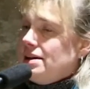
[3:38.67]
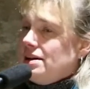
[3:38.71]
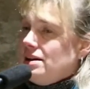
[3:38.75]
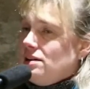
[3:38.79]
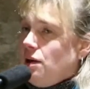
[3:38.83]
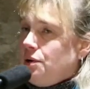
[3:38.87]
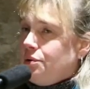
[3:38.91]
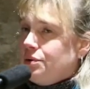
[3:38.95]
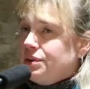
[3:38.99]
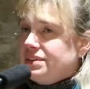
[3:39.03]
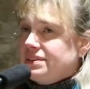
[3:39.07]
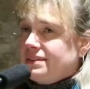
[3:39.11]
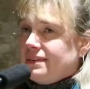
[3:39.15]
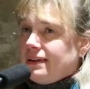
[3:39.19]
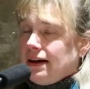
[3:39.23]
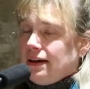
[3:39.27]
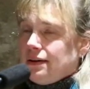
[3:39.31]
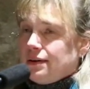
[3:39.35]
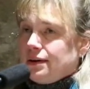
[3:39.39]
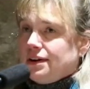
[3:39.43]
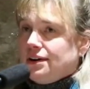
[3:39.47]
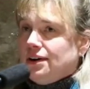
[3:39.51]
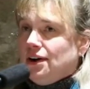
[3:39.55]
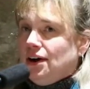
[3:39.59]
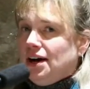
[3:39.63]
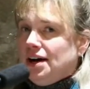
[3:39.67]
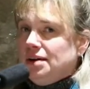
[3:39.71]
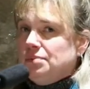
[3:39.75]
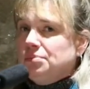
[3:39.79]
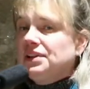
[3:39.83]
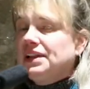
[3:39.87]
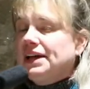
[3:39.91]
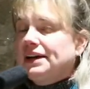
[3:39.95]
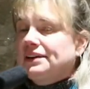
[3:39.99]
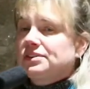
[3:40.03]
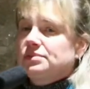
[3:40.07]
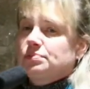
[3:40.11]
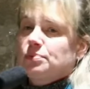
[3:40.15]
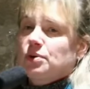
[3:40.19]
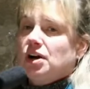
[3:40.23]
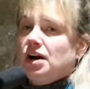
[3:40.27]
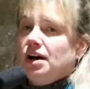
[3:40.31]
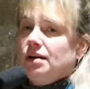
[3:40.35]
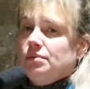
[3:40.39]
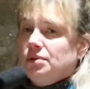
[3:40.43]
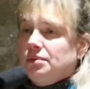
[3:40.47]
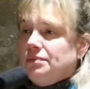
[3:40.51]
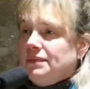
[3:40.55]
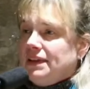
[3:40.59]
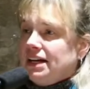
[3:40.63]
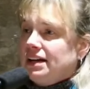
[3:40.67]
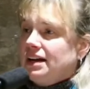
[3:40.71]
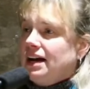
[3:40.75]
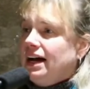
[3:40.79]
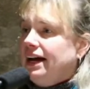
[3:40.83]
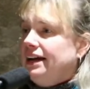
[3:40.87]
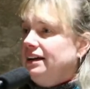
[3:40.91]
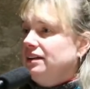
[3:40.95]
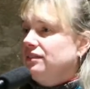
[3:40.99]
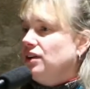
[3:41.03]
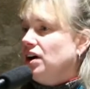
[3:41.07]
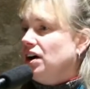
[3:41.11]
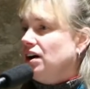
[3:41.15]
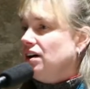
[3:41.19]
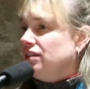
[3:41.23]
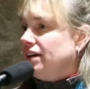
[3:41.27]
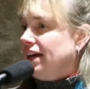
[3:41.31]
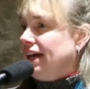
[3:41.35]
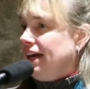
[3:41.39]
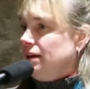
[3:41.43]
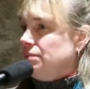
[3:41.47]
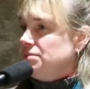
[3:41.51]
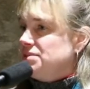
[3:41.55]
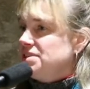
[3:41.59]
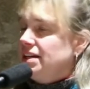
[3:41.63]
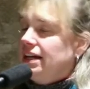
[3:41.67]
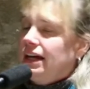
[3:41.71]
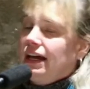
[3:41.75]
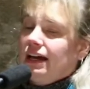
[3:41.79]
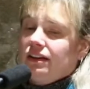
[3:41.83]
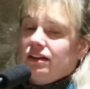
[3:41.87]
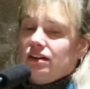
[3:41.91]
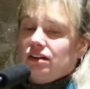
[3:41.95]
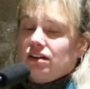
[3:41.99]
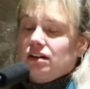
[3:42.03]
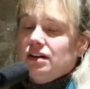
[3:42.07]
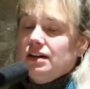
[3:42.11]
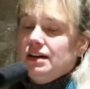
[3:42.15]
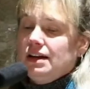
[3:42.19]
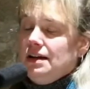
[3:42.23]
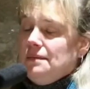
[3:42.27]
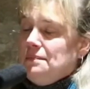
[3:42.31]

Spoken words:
It was a complex problem that kind of all came together.